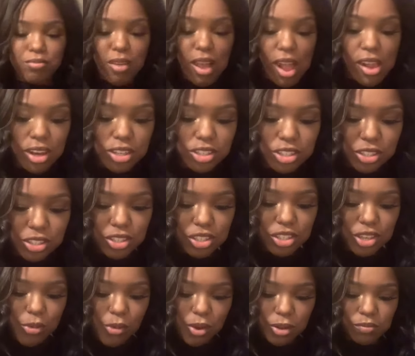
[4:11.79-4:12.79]
and that's how you
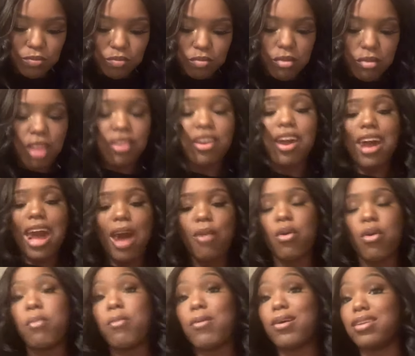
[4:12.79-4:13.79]
chicken wing. I think I got
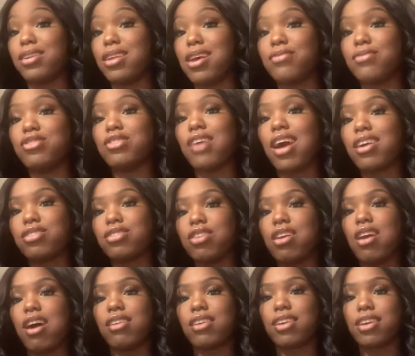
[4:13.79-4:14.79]
one more left, so I can show
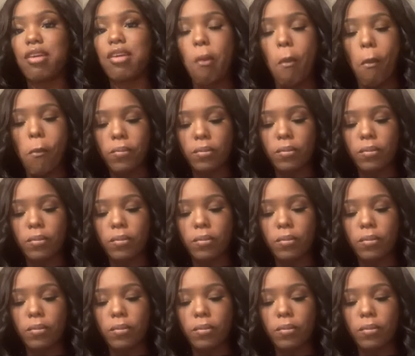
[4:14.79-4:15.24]
y'all again.